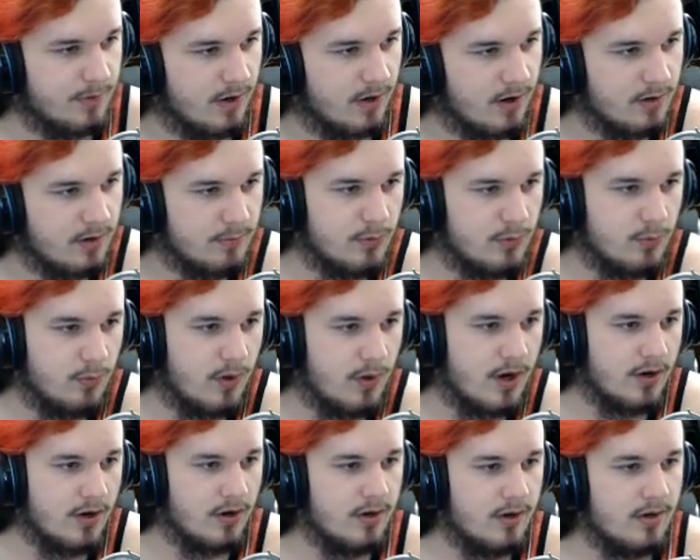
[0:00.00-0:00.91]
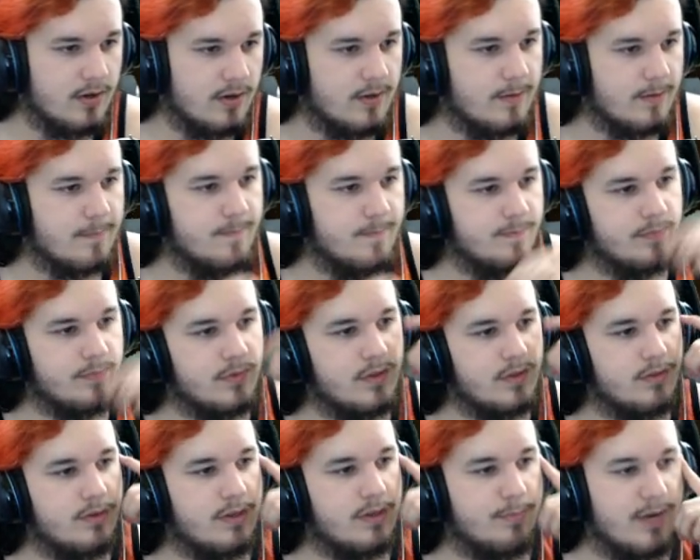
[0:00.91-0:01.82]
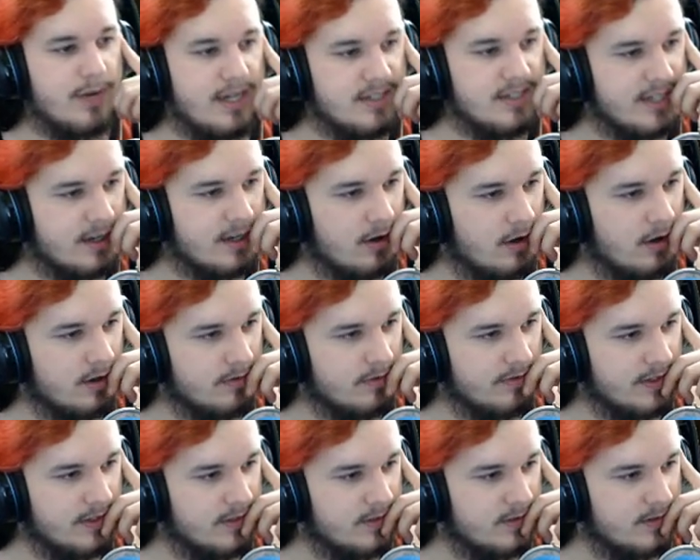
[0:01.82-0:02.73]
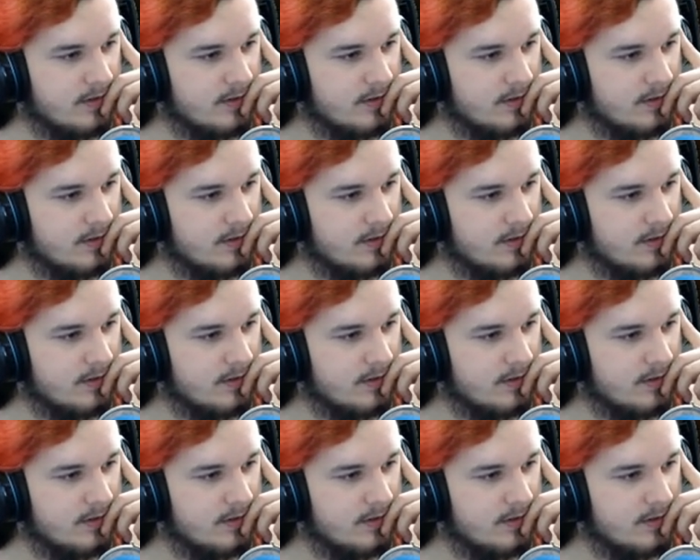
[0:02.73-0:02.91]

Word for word: potable water. We could probably take all of it.